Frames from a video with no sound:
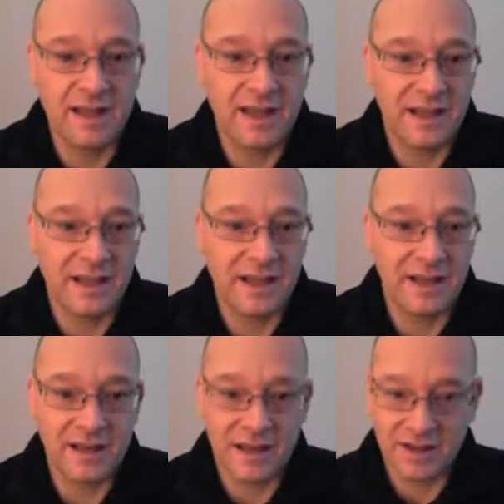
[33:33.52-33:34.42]

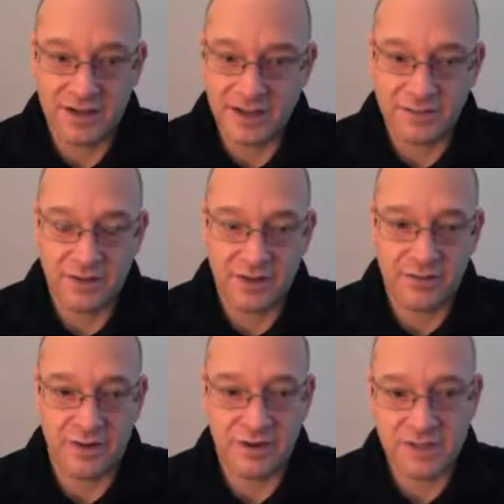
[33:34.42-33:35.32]
And it could expand
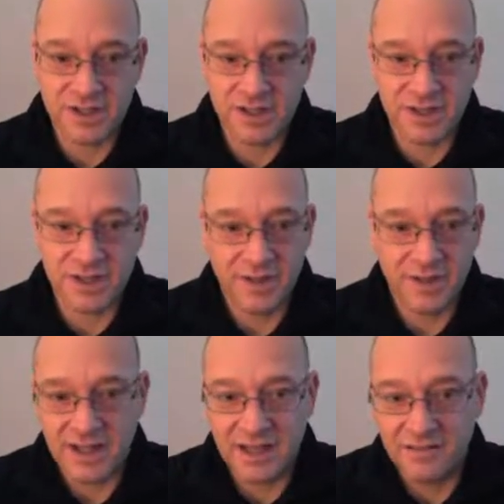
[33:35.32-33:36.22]
through acquisition, but
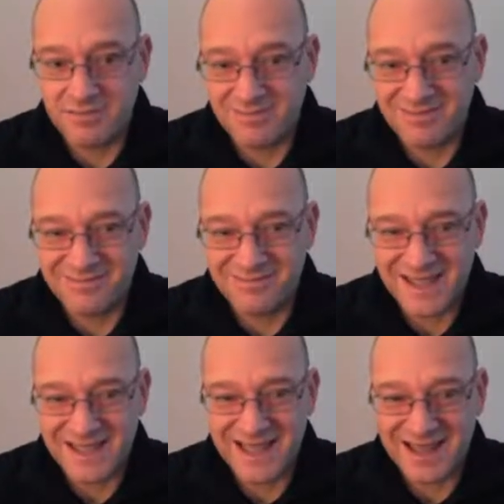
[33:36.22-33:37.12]
then
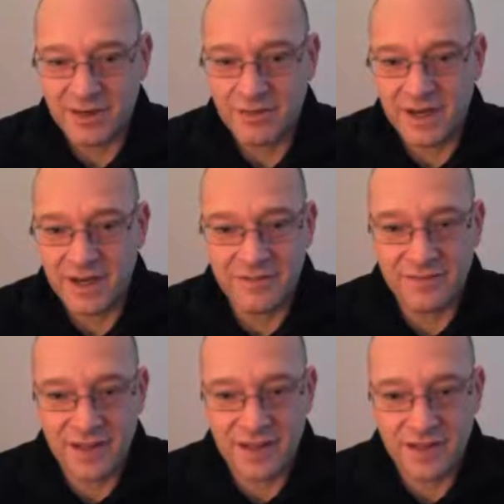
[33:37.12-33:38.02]
is that going to add any
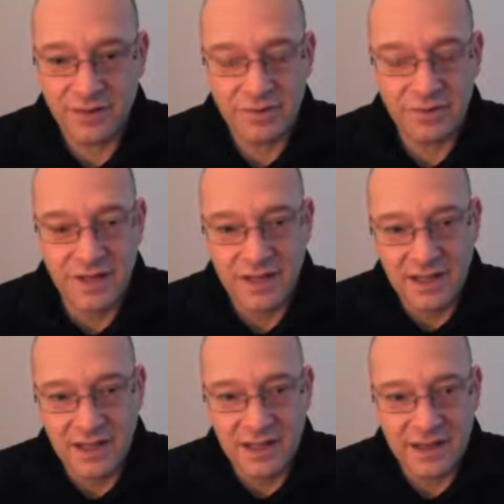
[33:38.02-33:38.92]
value?
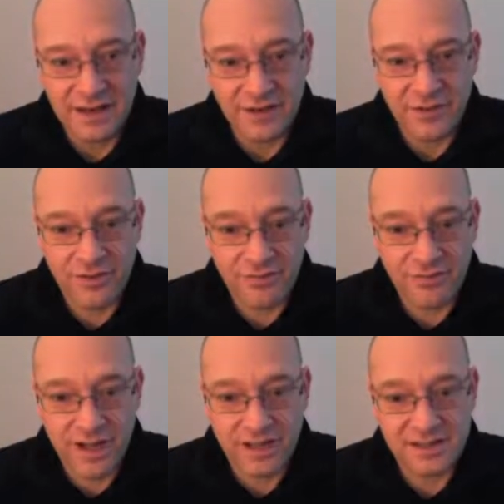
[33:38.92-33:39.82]
And then
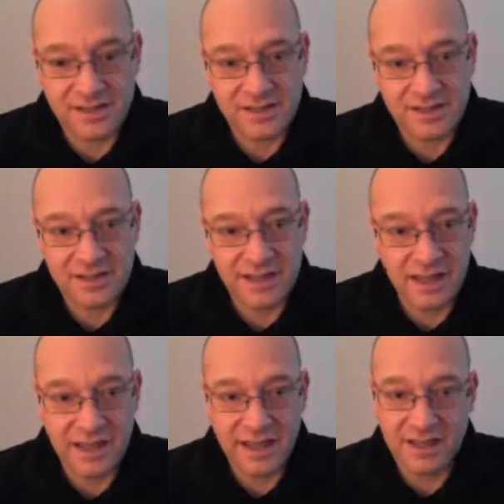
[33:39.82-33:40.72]
threats,
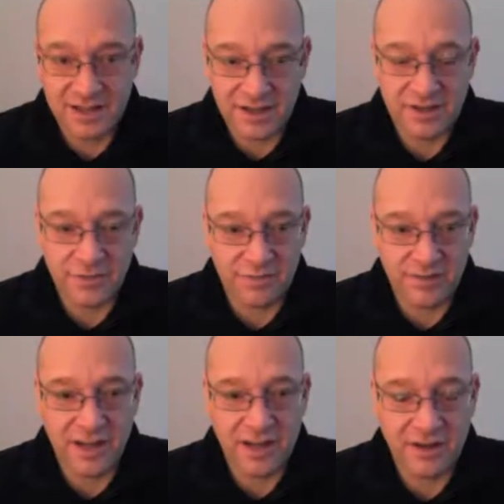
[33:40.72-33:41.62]
it does
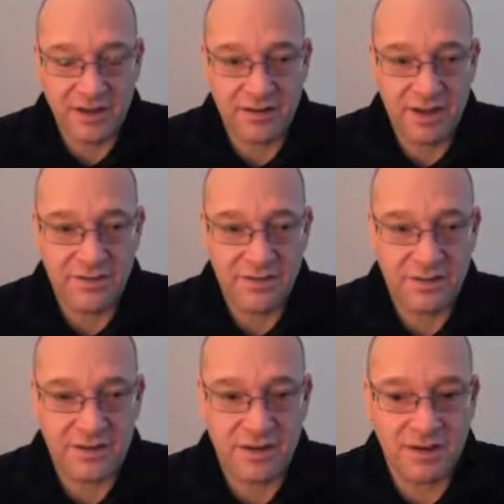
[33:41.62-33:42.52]
operate in a highly
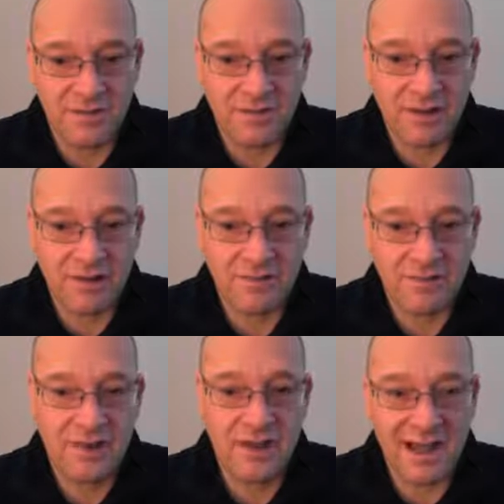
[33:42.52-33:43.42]
volatile
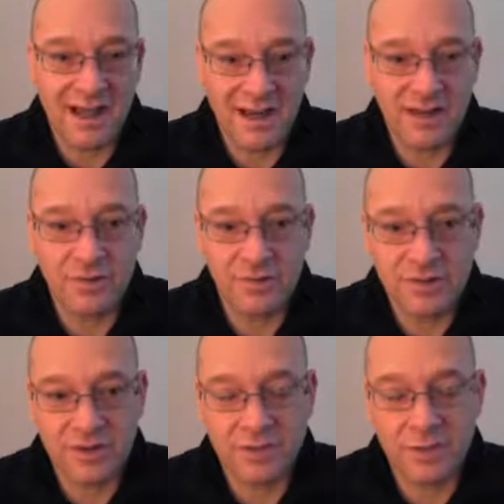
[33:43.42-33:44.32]
environment, and it
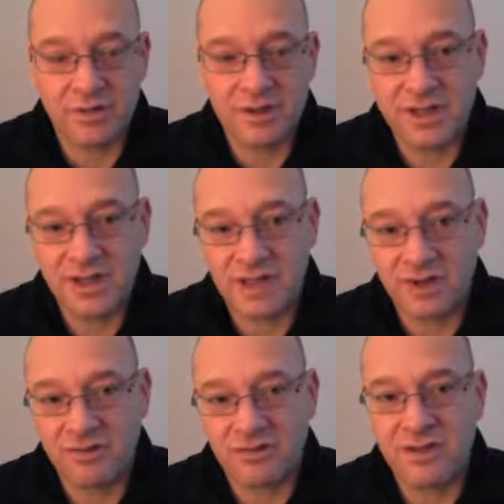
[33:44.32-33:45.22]
also operates in a
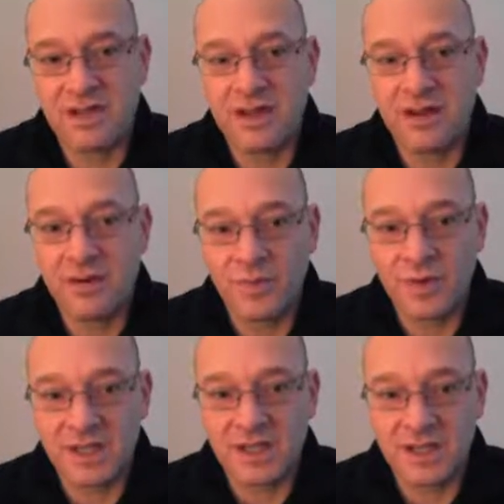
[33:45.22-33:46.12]
country
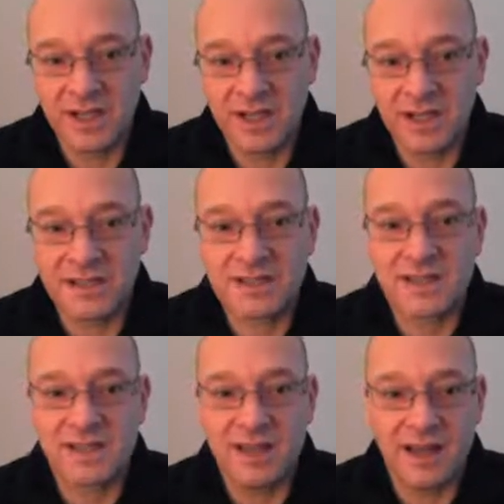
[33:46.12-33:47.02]
which is
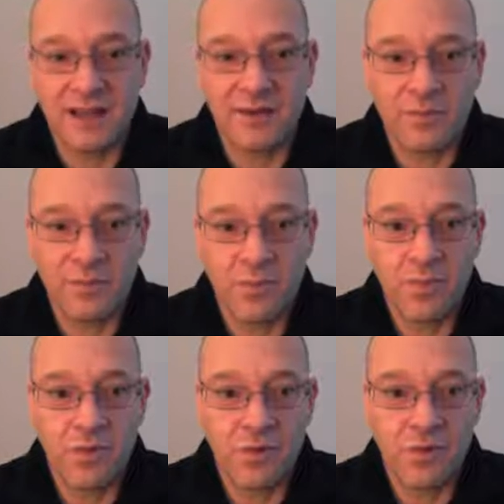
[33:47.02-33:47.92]
at
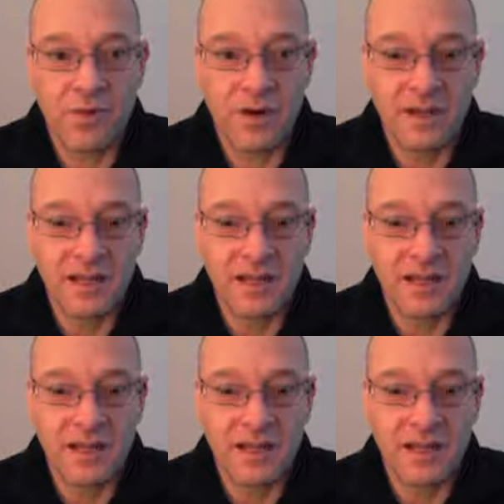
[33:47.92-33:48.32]
war